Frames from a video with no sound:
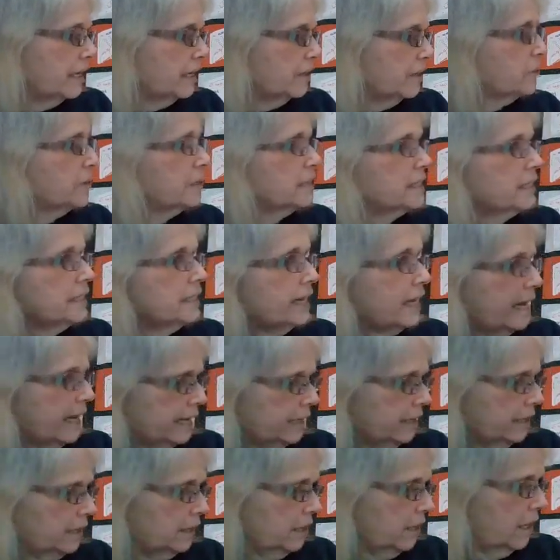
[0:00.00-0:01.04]
It was an
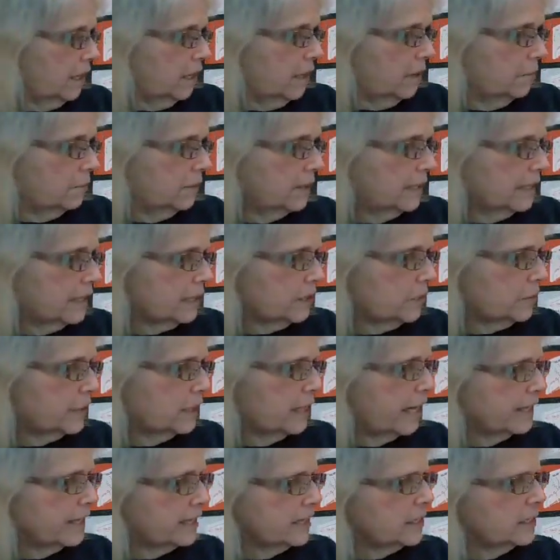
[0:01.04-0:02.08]
egg. But this
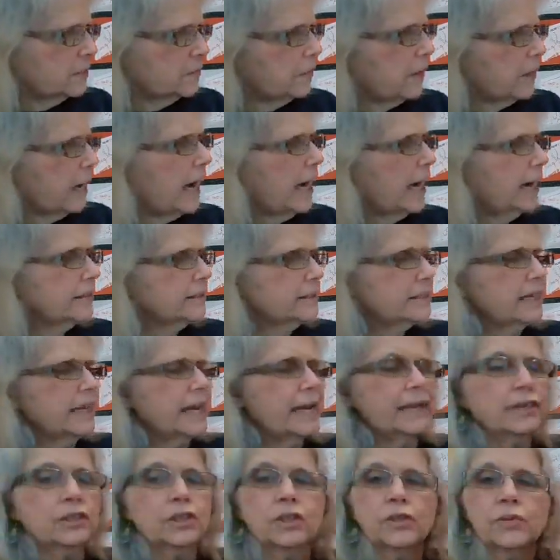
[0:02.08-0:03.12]
one has spots
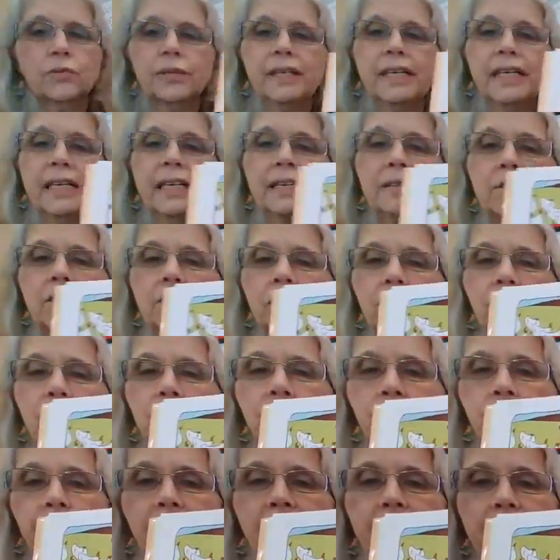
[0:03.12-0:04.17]
and green
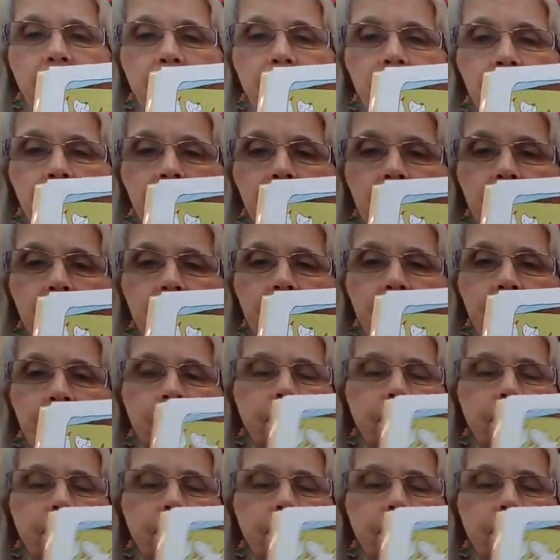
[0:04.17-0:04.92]
stripes.